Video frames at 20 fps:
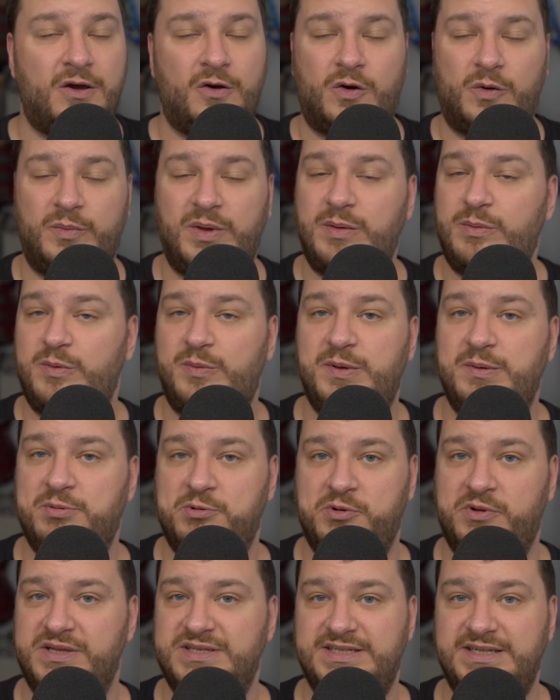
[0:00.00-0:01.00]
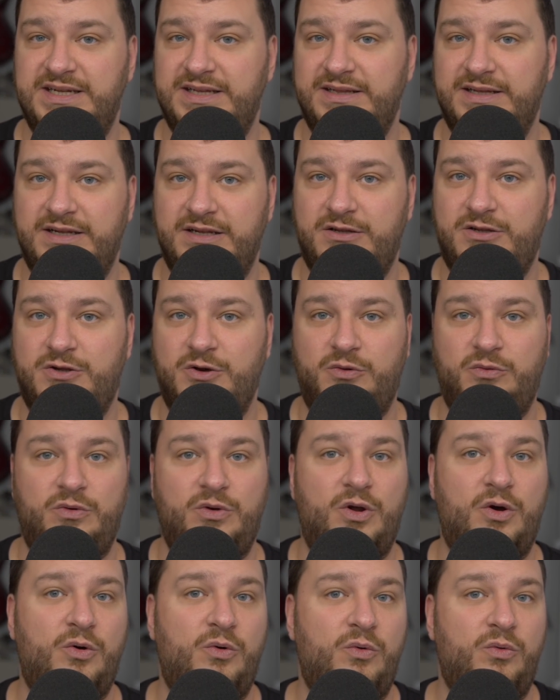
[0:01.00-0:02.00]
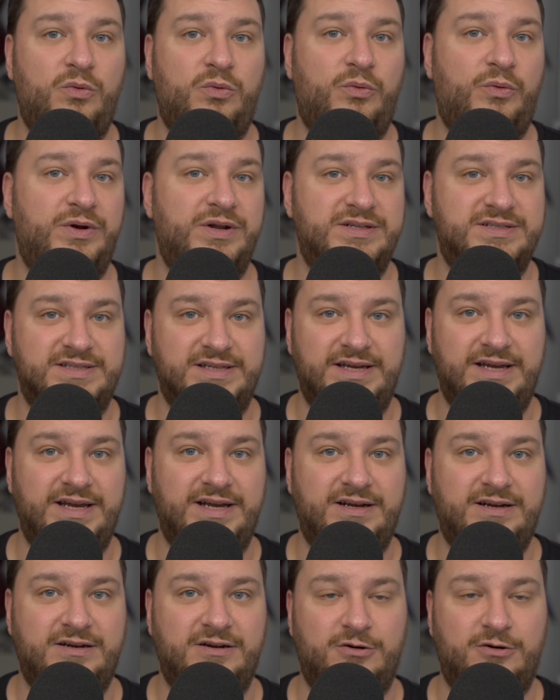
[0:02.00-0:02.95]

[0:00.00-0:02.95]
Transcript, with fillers: or maybe people listening that don't know what it's like